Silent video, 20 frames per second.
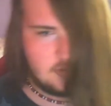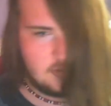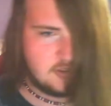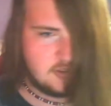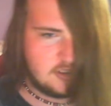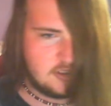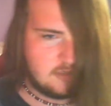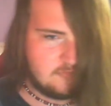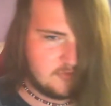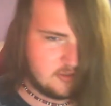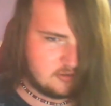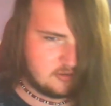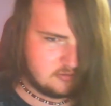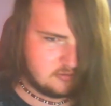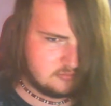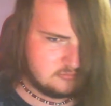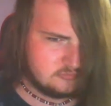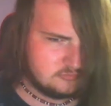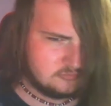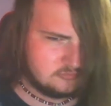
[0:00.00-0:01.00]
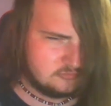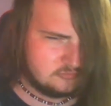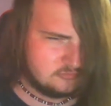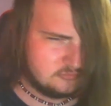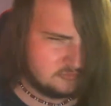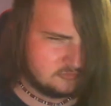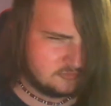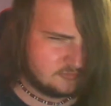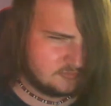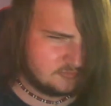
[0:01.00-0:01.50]
Actually,
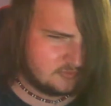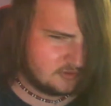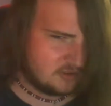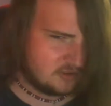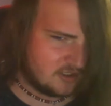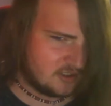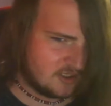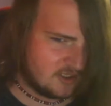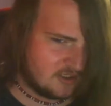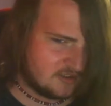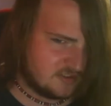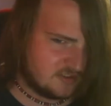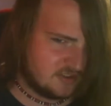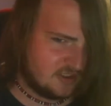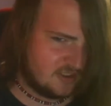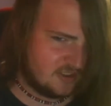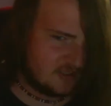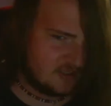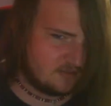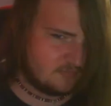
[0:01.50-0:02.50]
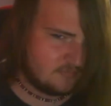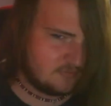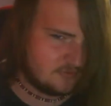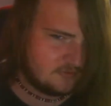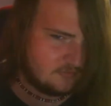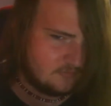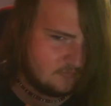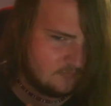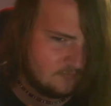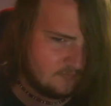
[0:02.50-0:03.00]
probably can't see that,
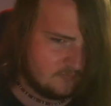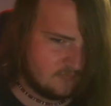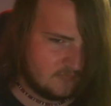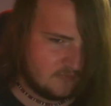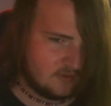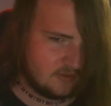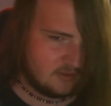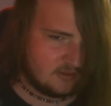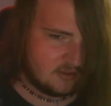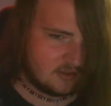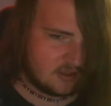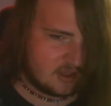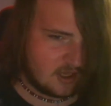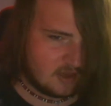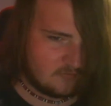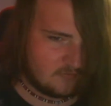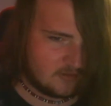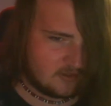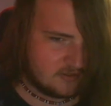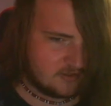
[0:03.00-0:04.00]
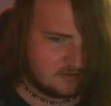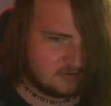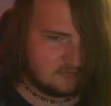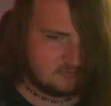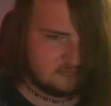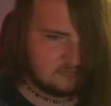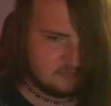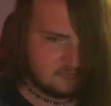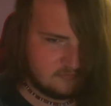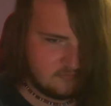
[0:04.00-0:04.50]
but have
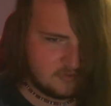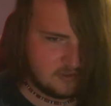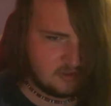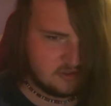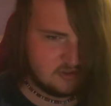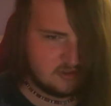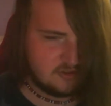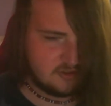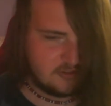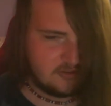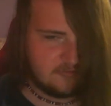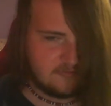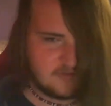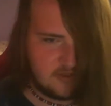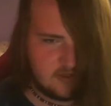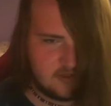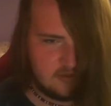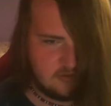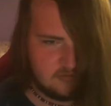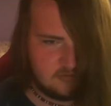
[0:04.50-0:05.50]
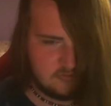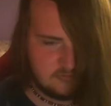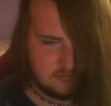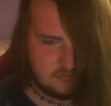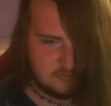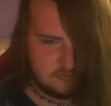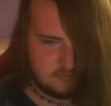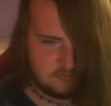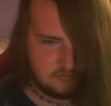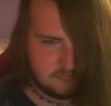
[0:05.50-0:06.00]
pictures of that,
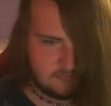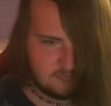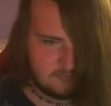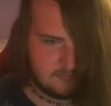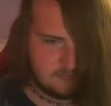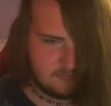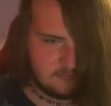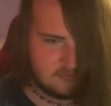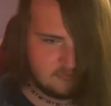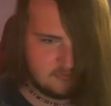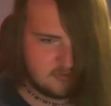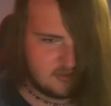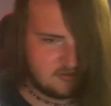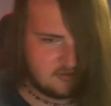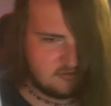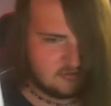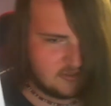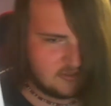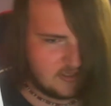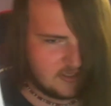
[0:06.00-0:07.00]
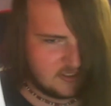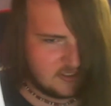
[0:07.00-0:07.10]
a little